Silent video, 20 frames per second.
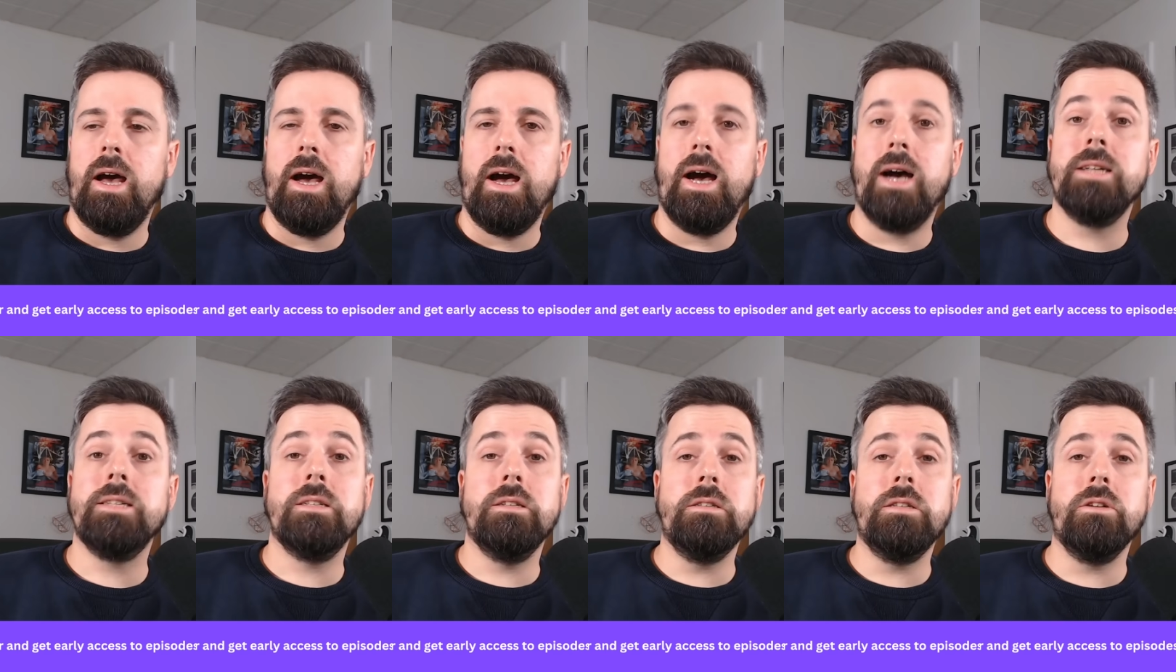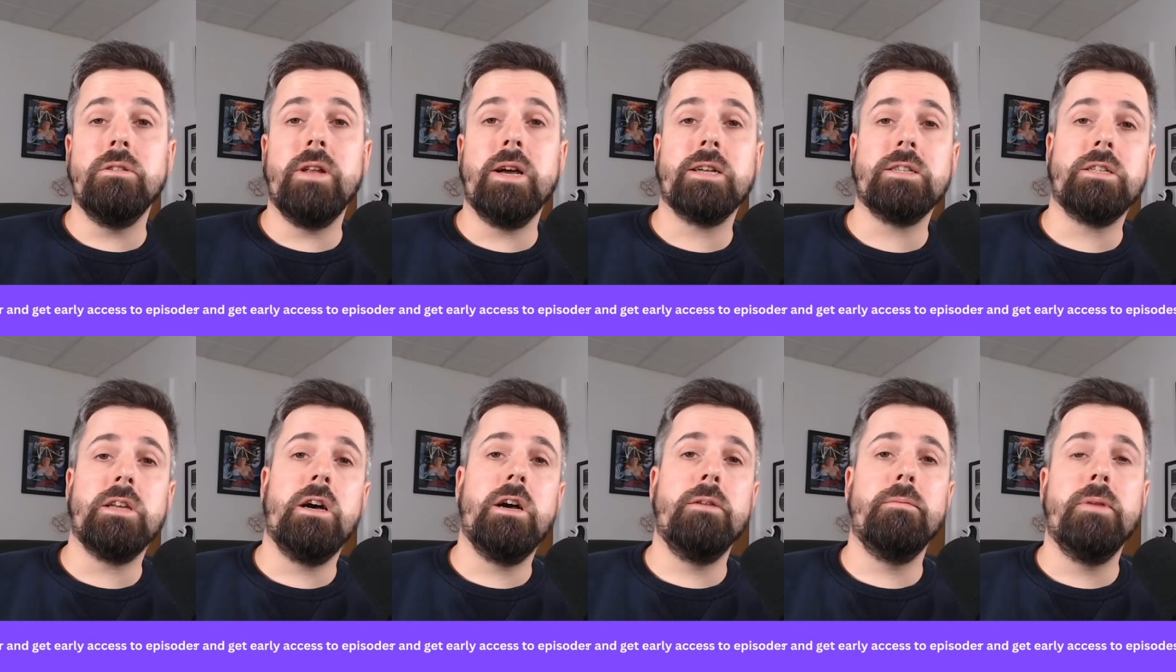And until next
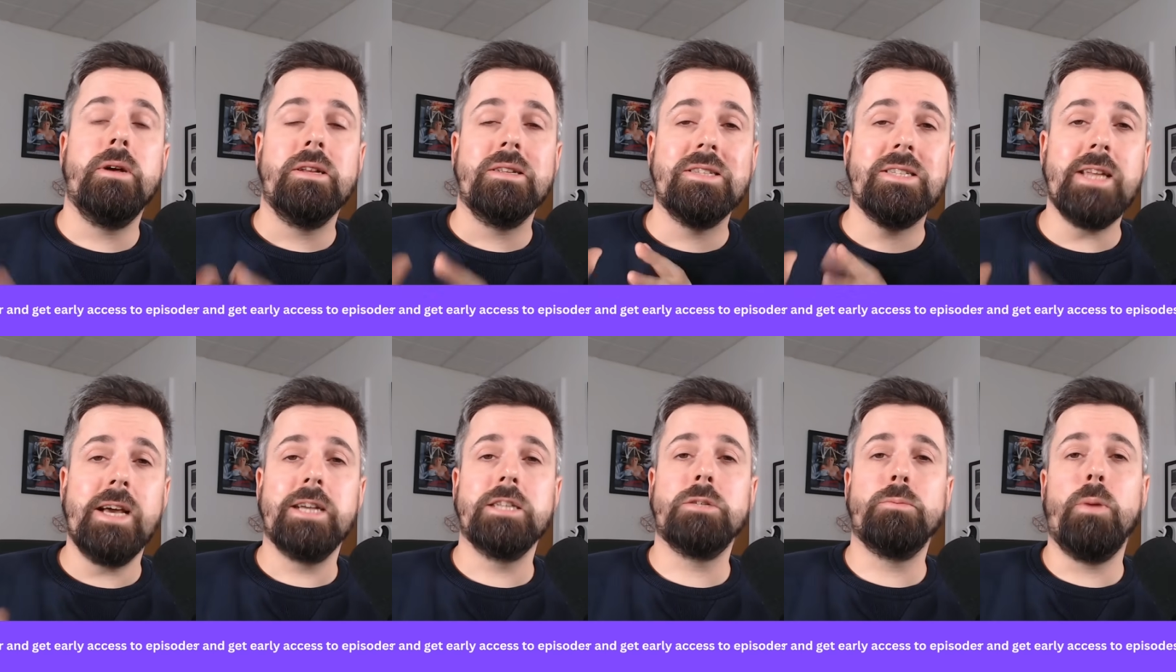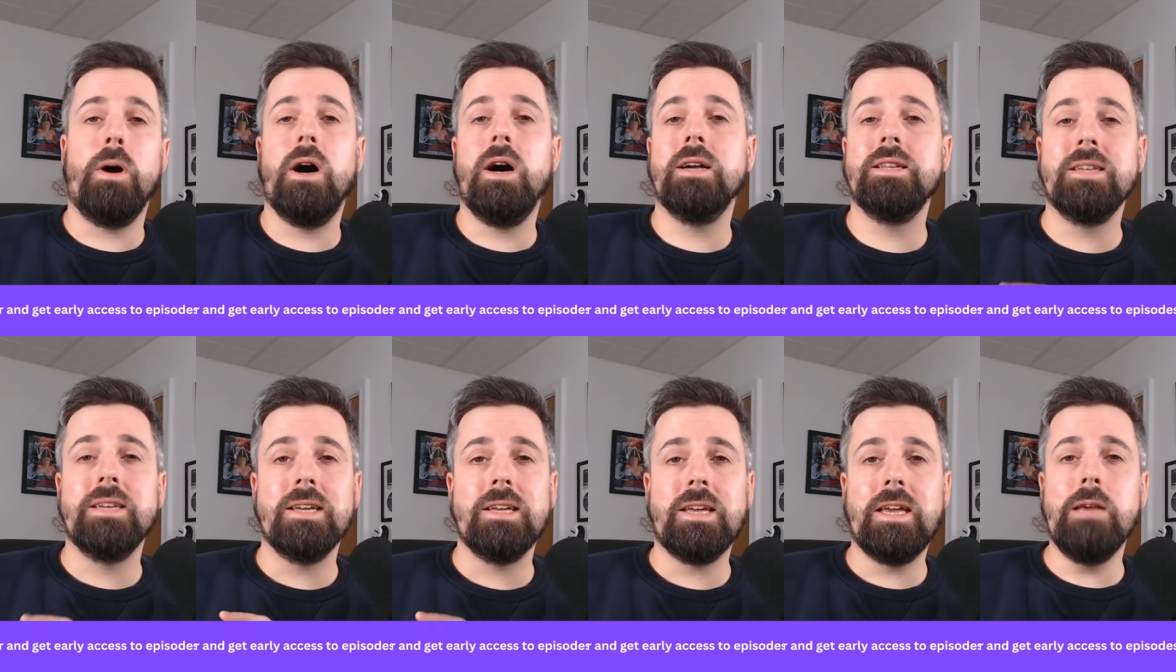time, stay inspired,
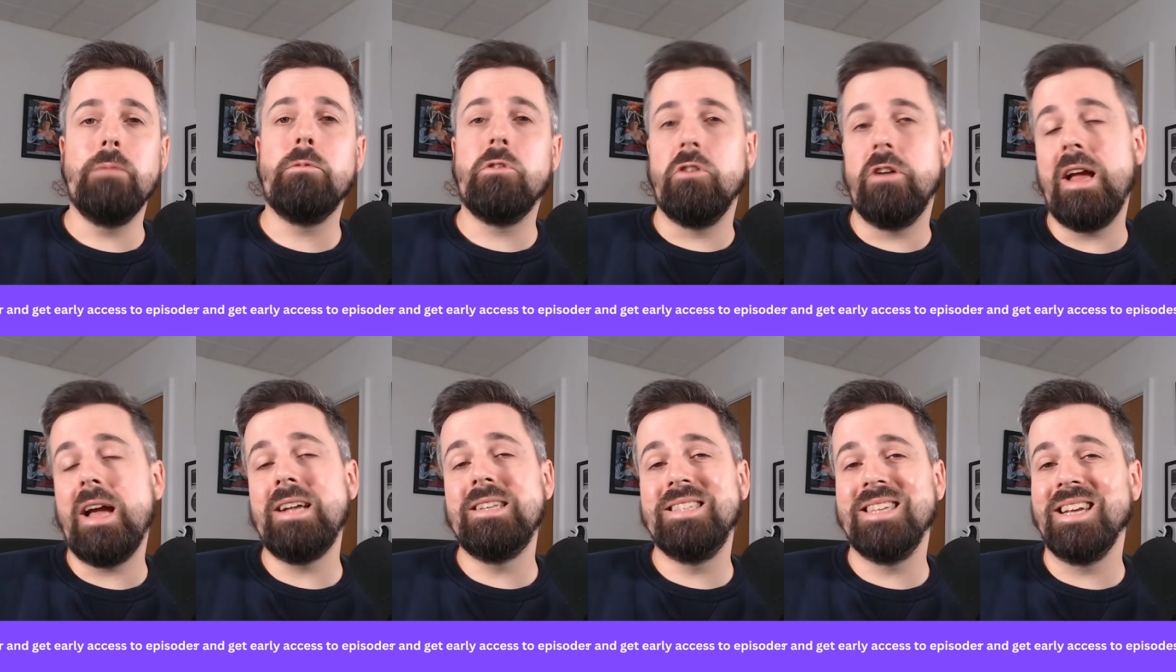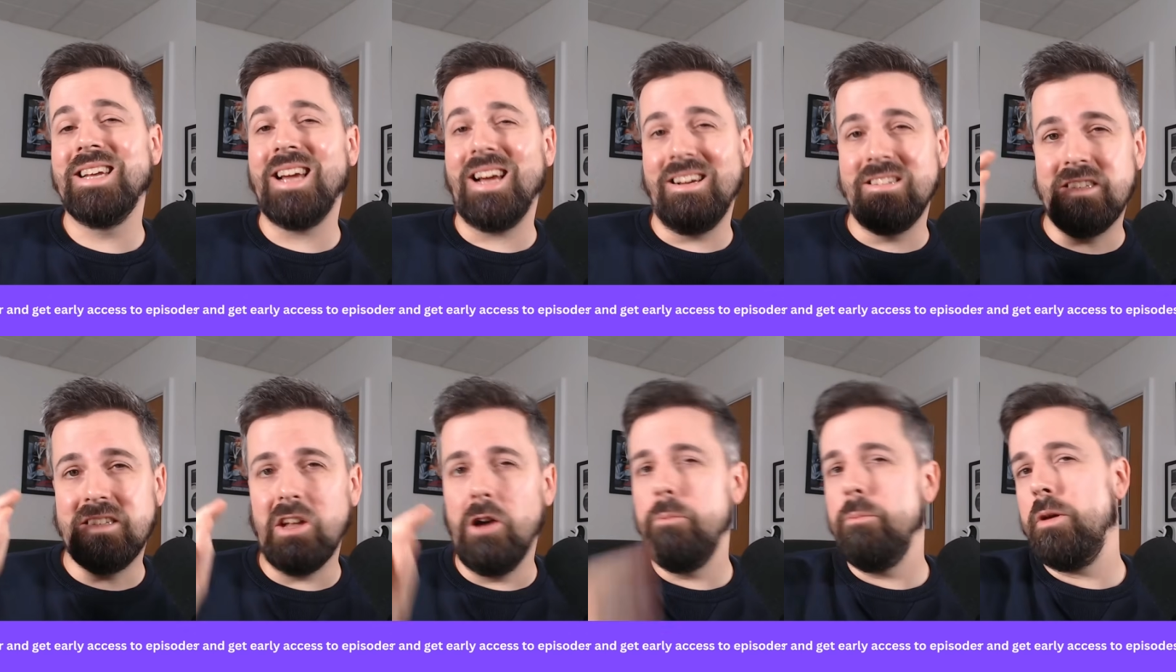keep creating, and
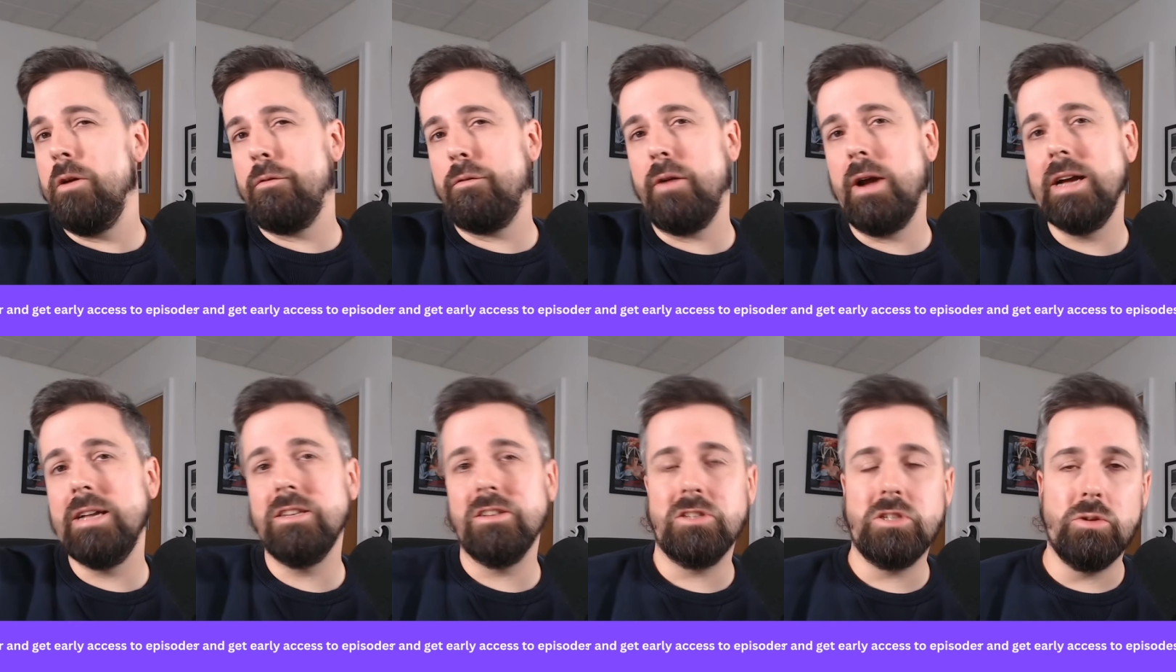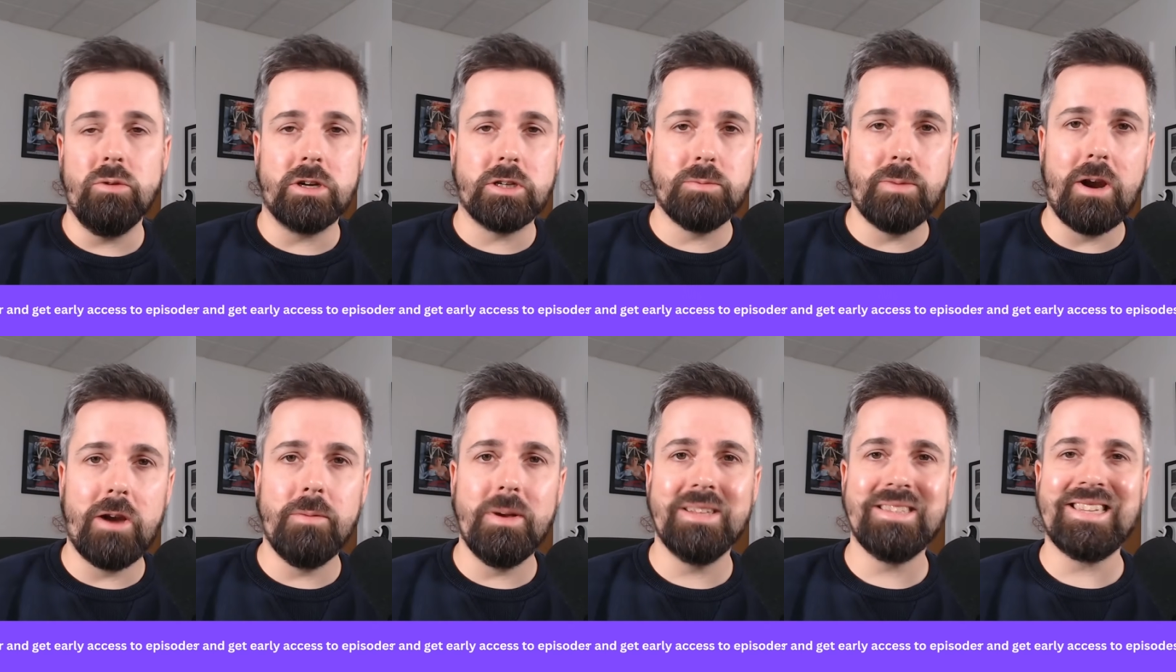don't be afraid to
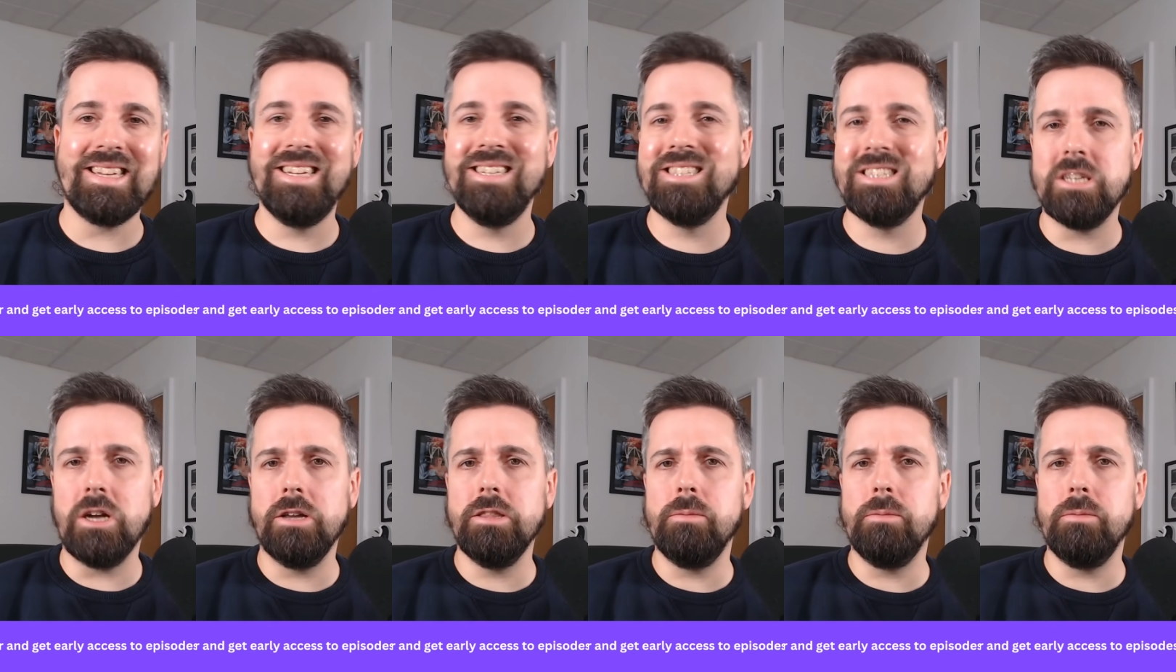experiment inside the